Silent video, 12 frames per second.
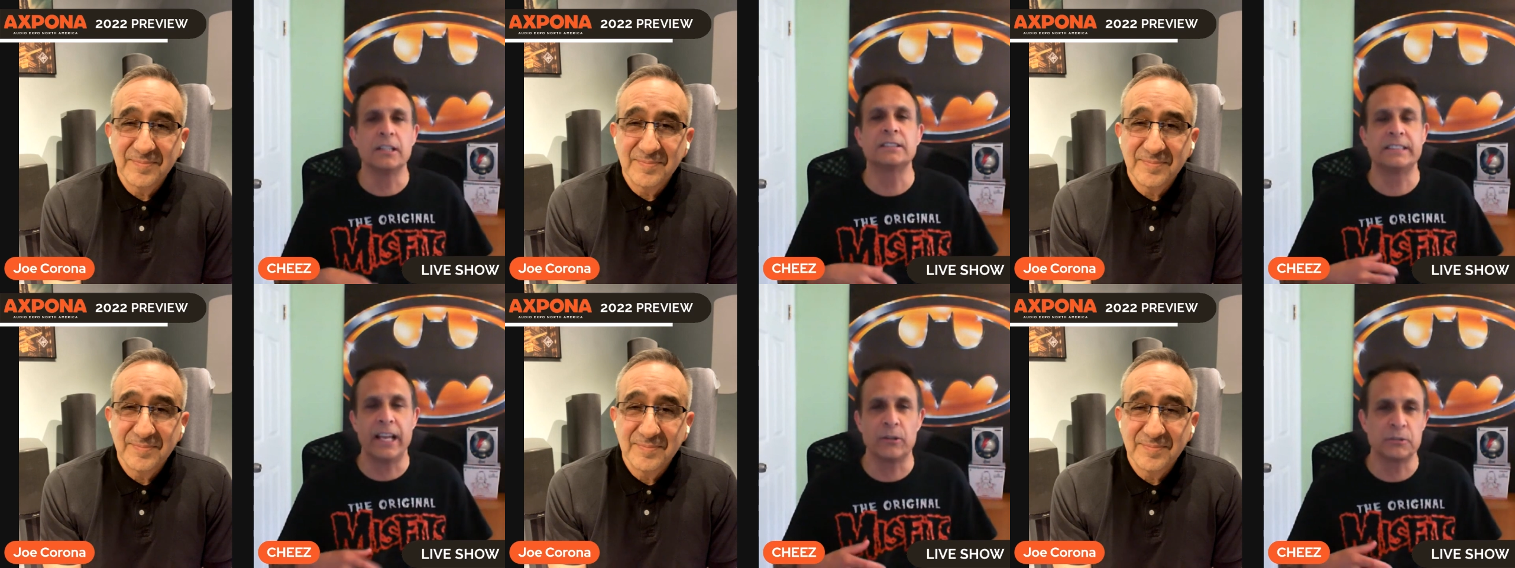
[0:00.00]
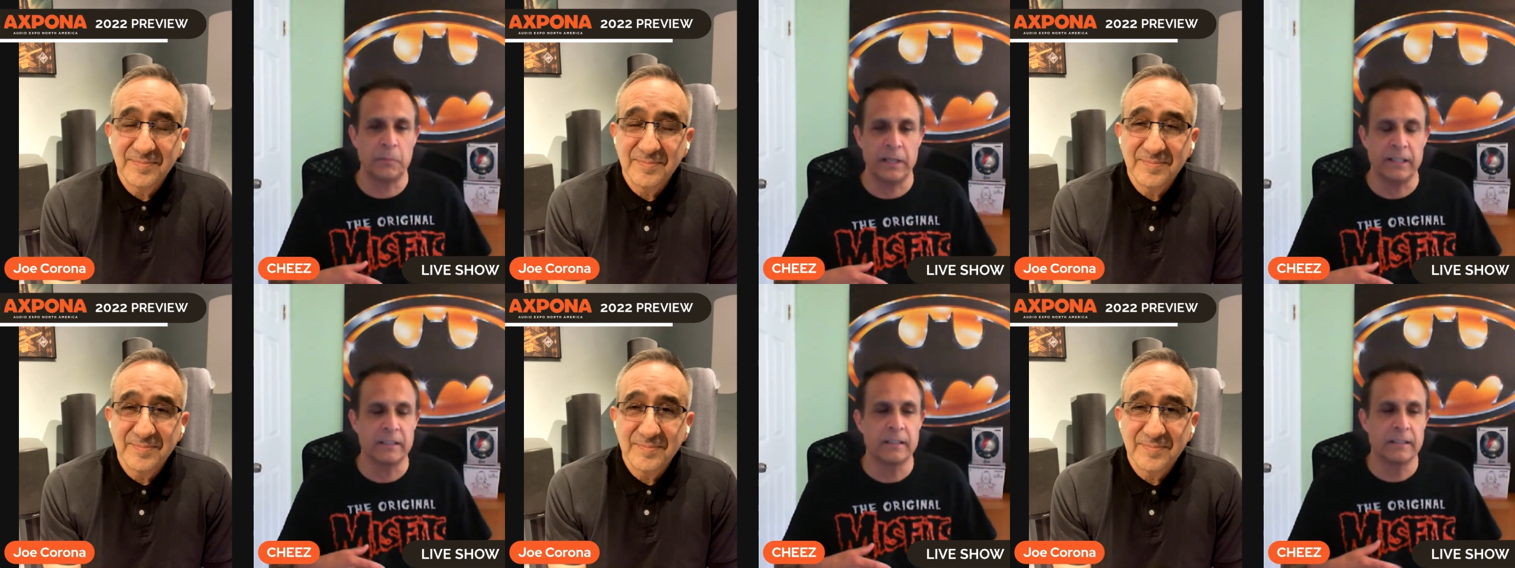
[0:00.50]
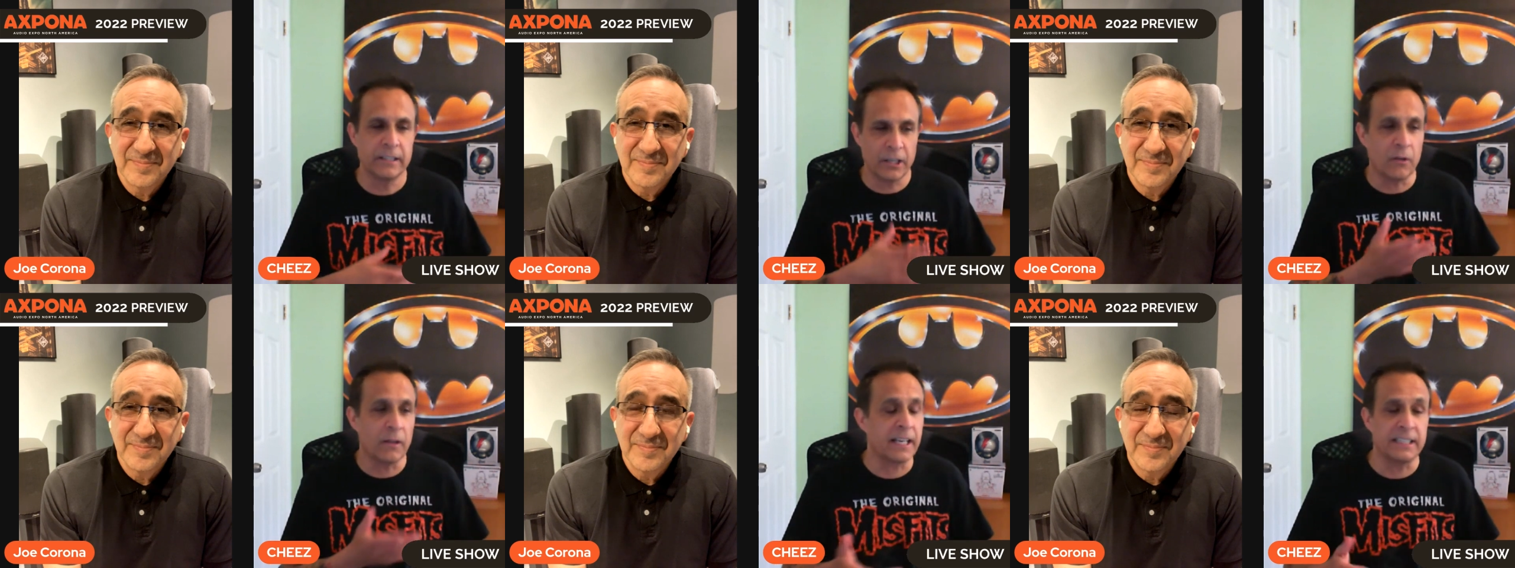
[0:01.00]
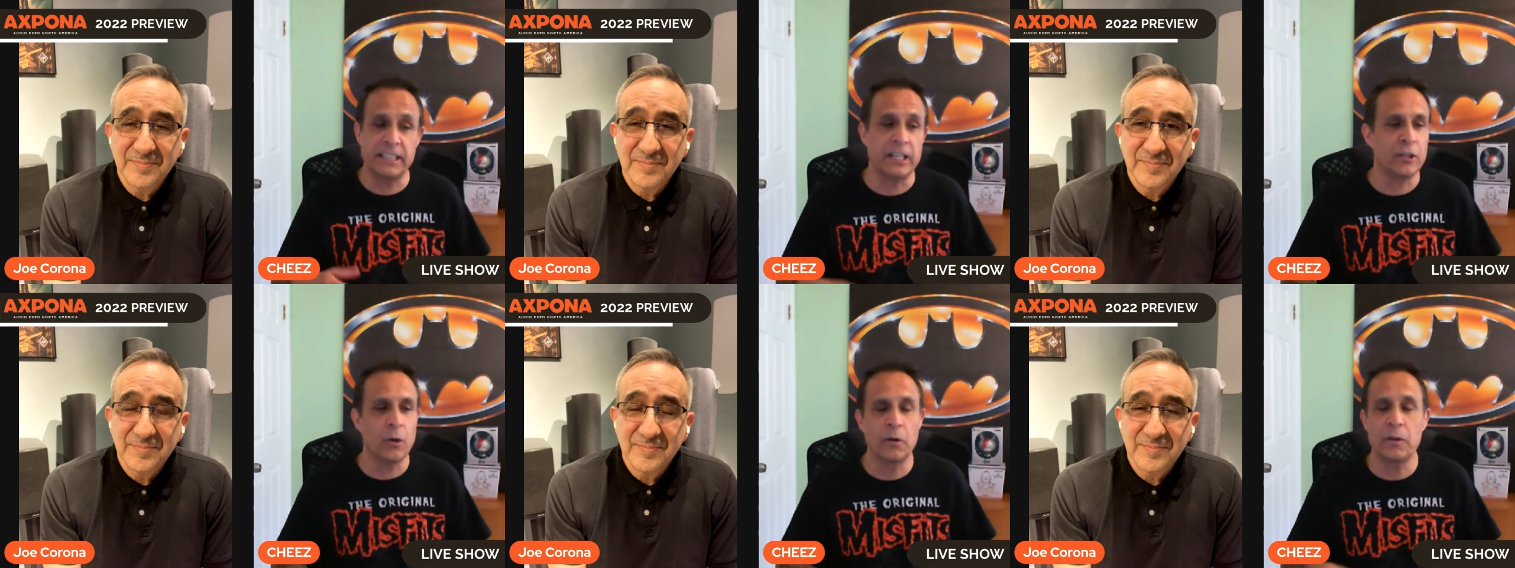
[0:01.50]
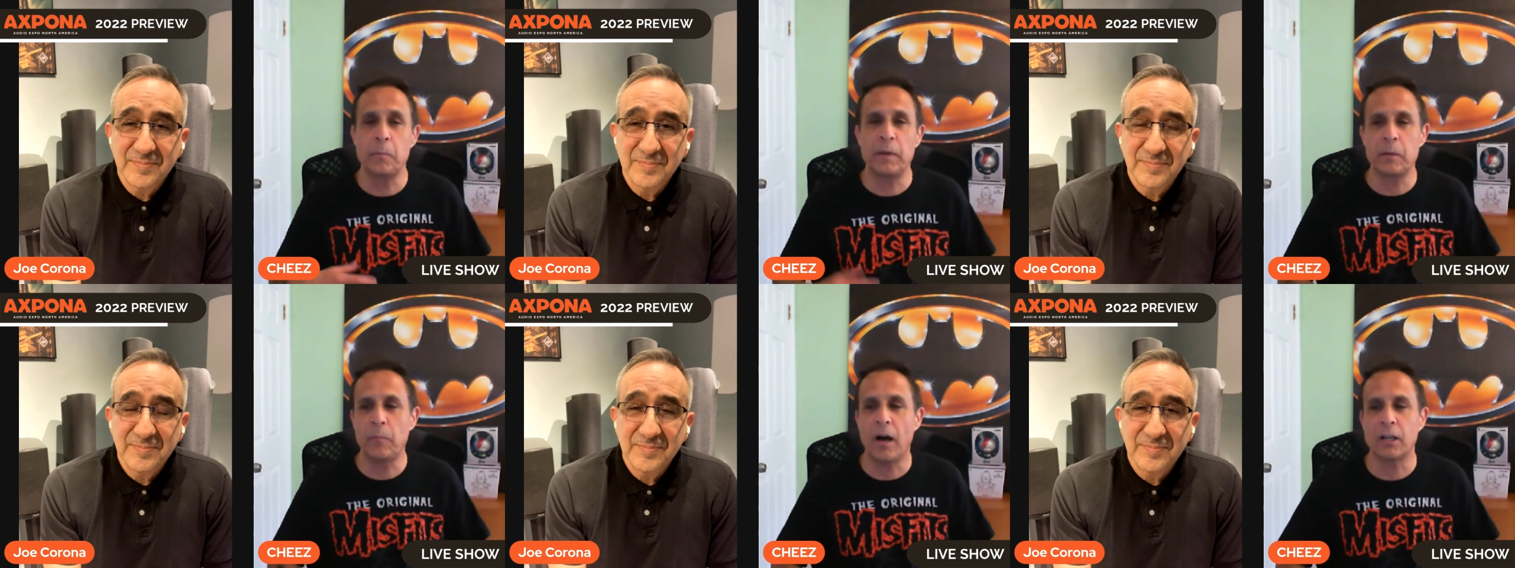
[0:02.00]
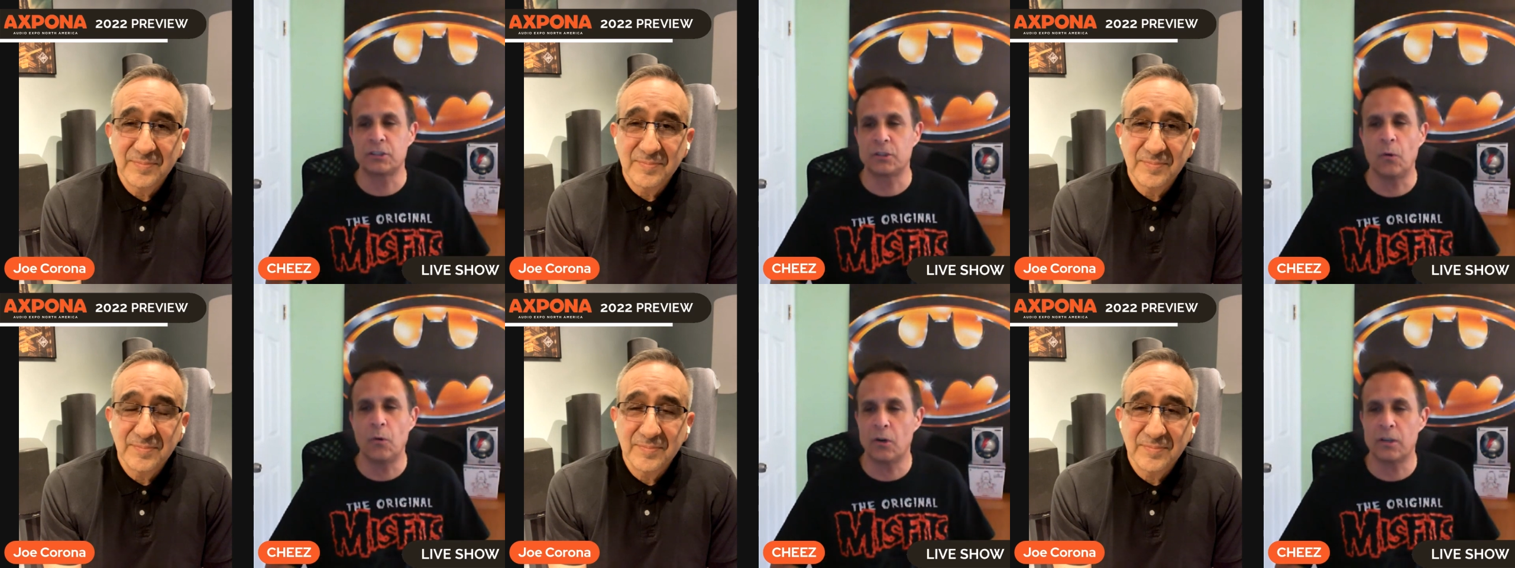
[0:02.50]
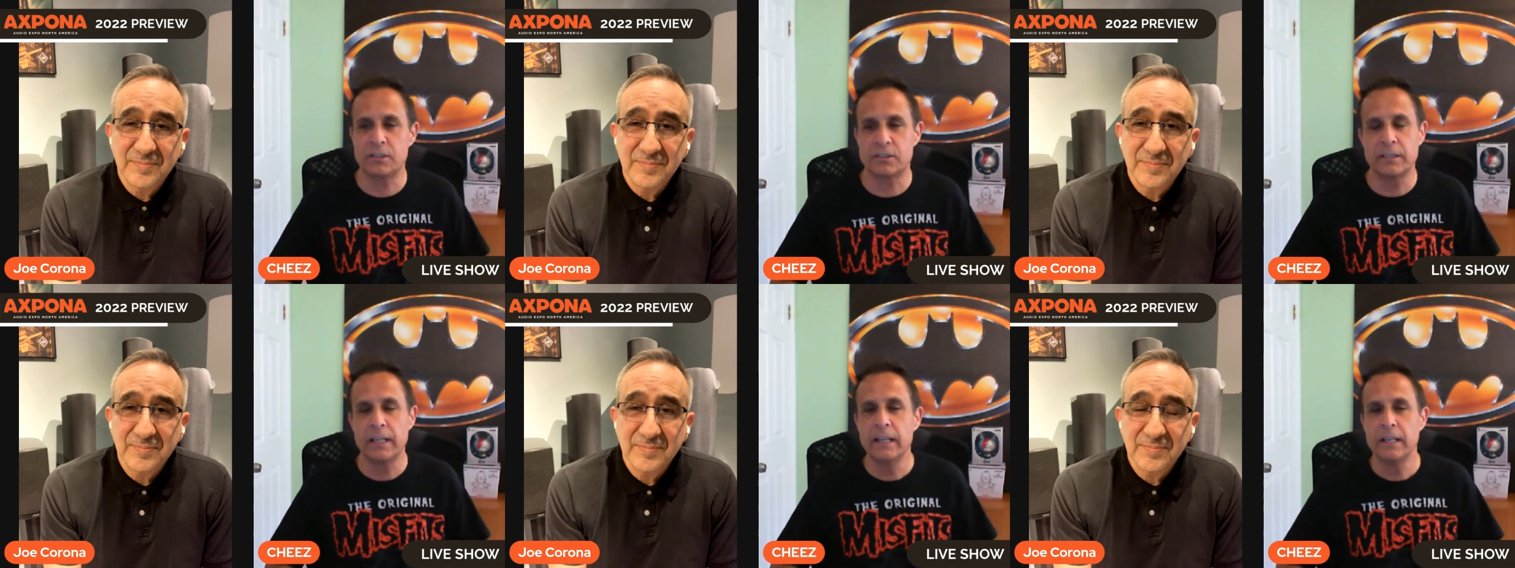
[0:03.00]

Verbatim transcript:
Speaker 1: a salesman. You know, like I said, you go into the big box stores.